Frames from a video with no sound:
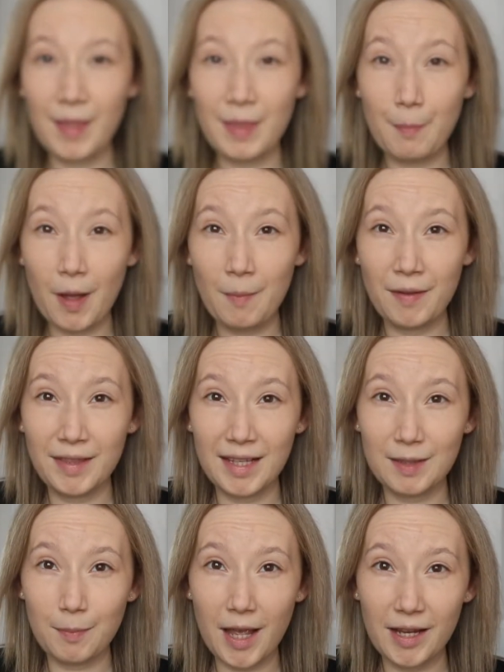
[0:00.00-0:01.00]
in the bottom of
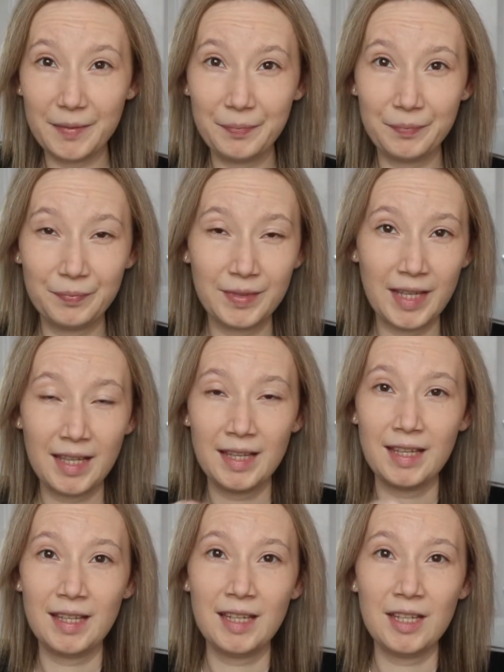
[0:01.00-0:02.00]
this bag.
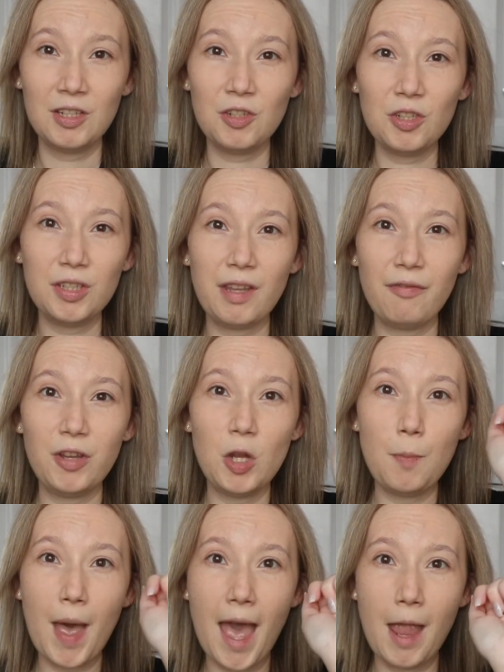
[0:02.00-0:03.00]
Just a
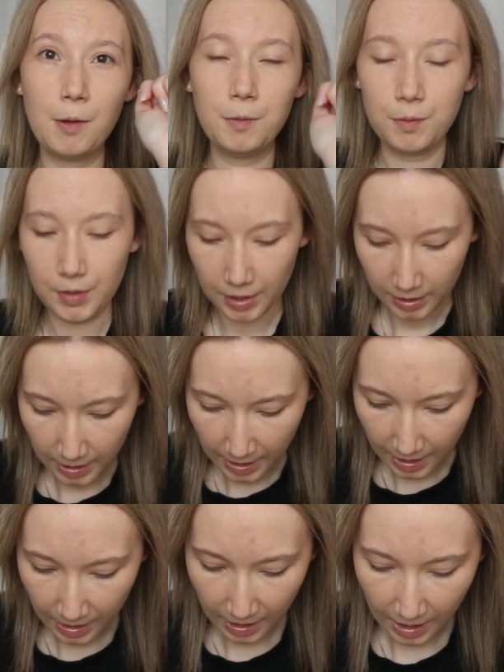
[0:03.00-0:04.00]
few pounds.
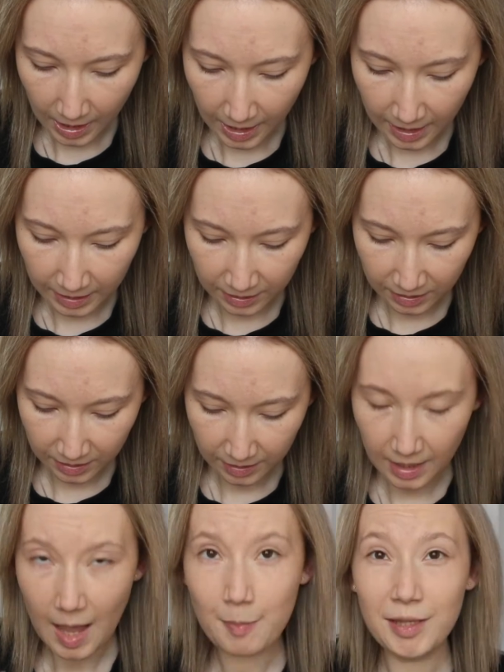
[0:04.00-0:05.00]
And
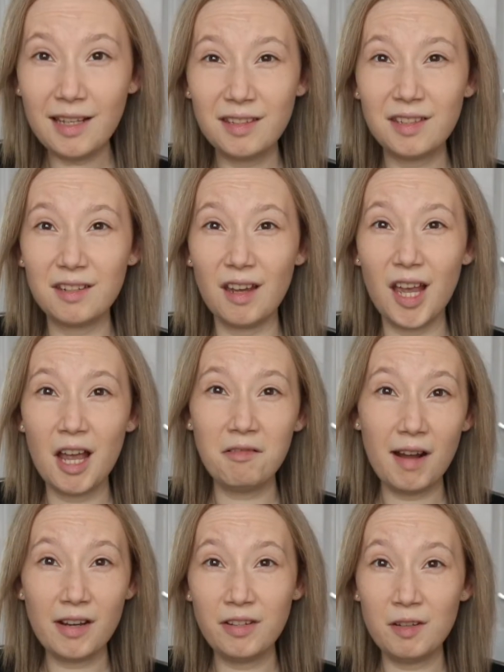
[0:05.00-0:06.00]
a plaster, a
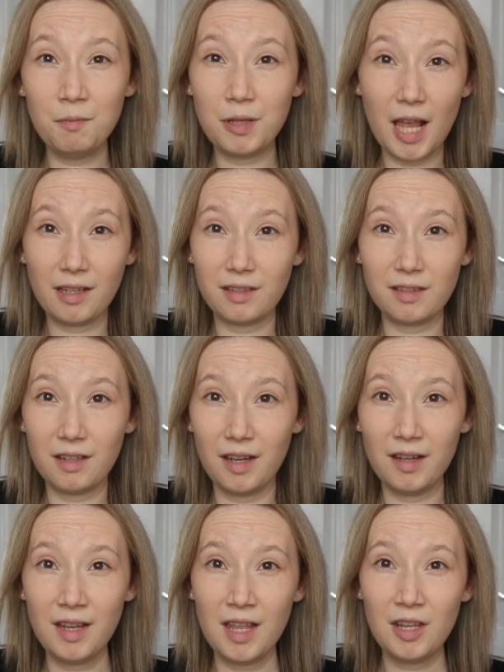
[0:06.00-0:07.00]
random
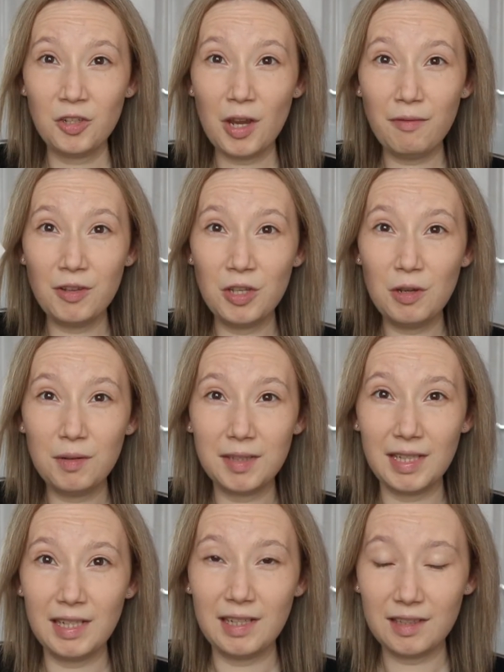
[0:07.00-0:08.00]
plaster. Don't even use
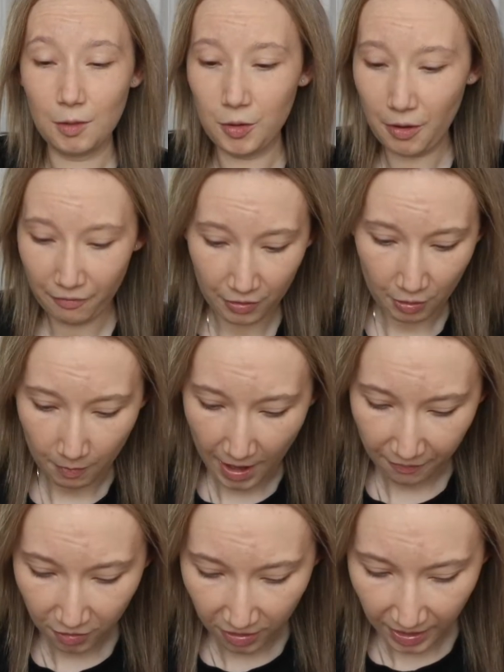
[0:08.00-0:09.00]
these, so I don't even know why
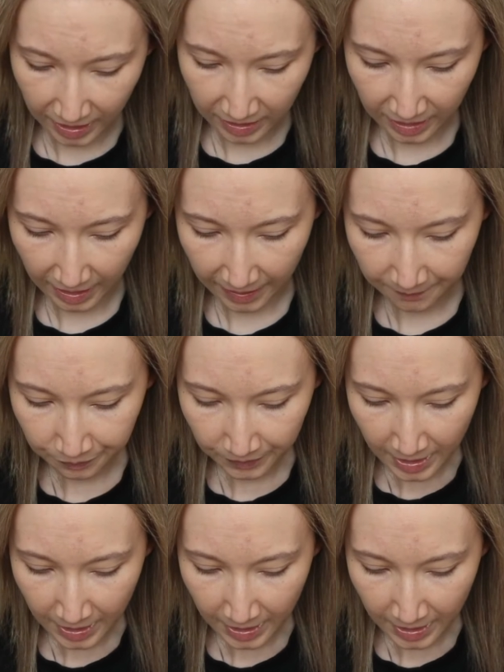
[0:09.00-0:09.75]
I've got that in there.